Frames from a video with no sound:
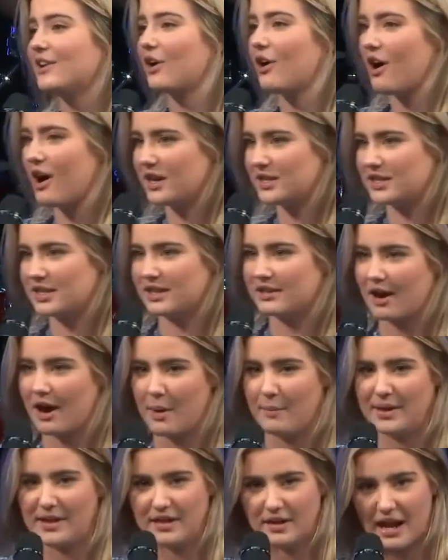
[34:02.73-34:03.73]
God to
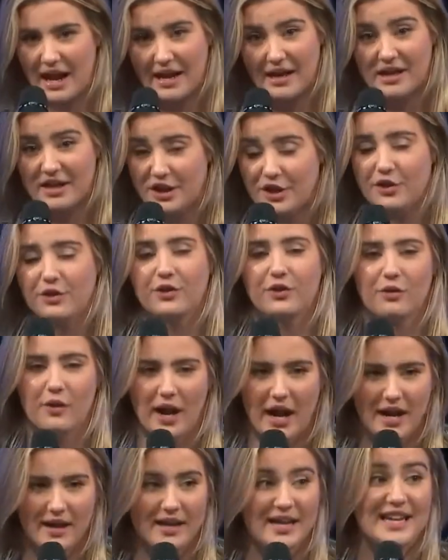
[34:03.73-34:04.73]
come and, and clear the
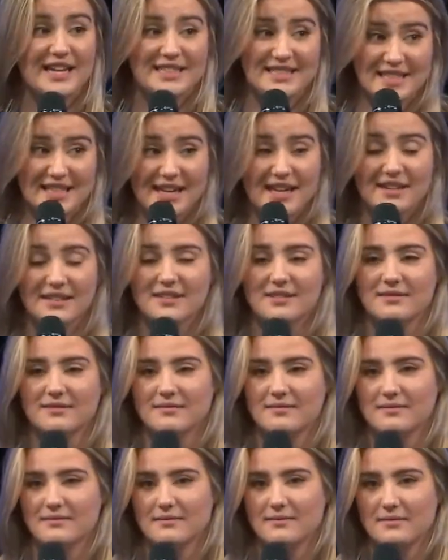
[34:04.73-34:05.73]
rain, He did.
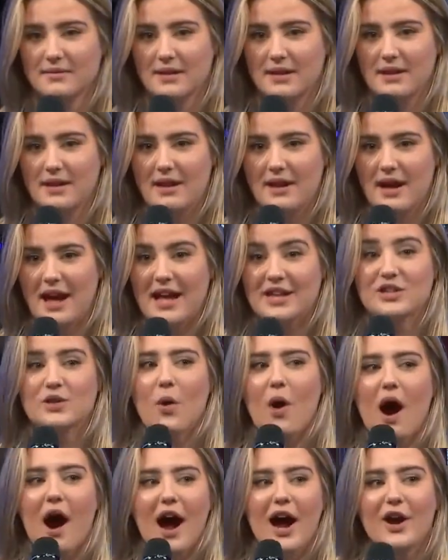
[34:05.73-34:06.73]
And so
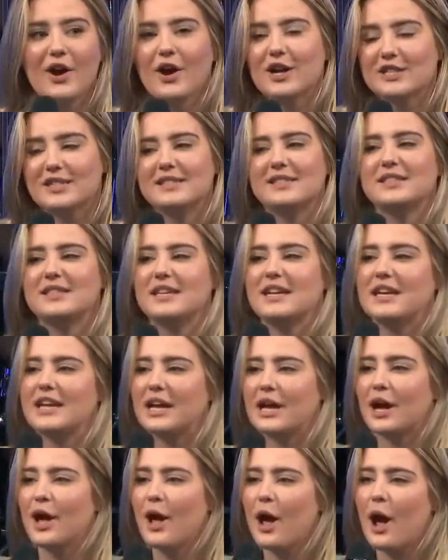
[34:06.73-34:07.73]
I got to
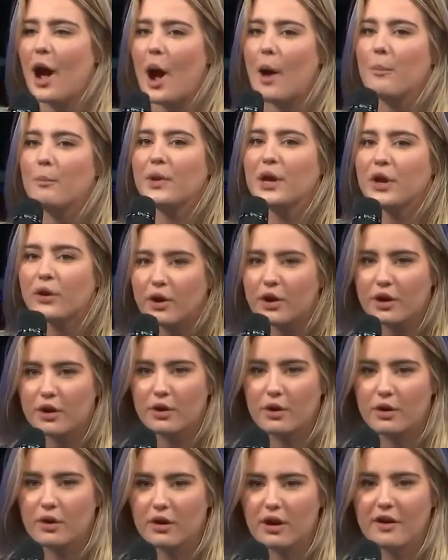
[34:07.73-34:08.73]
see a
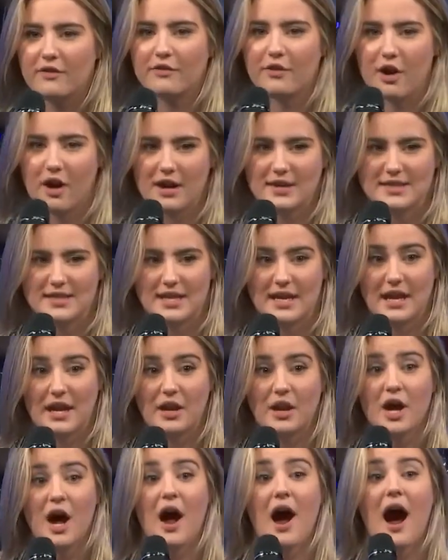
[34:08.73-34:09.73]
miracle of God
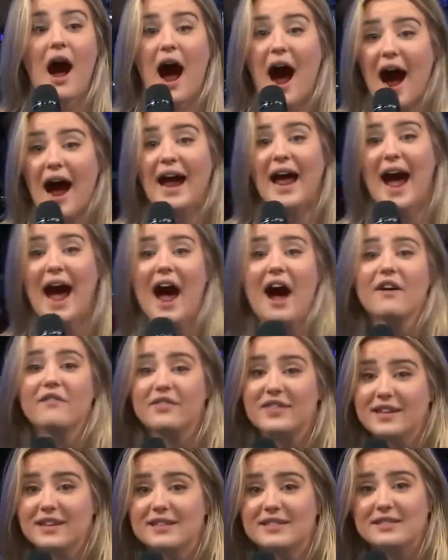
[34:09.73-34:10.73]
saying, I have
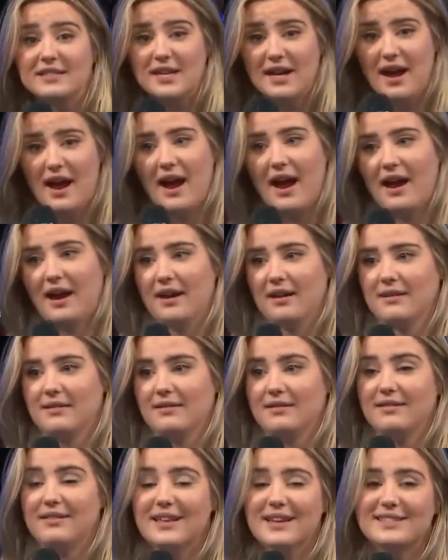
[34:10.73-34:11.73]
this day.
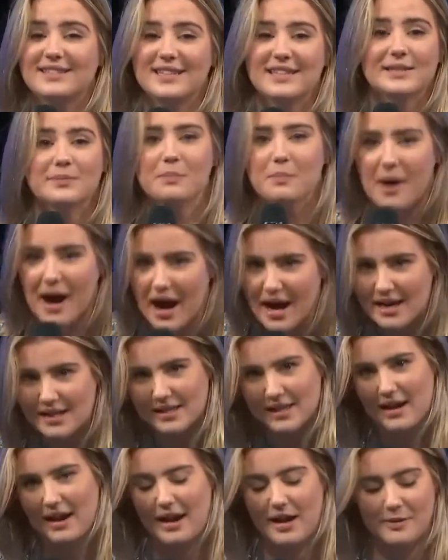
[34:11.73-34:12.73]
This is my
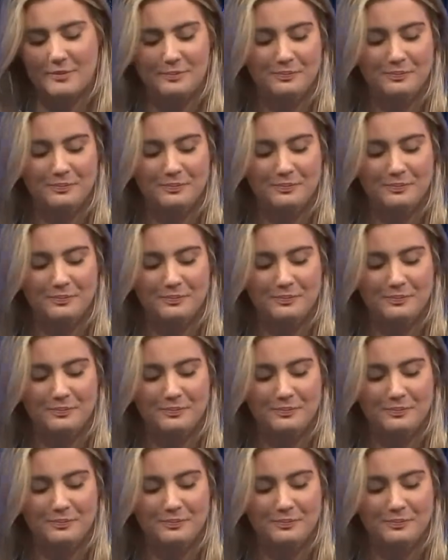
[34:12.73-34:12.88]
day.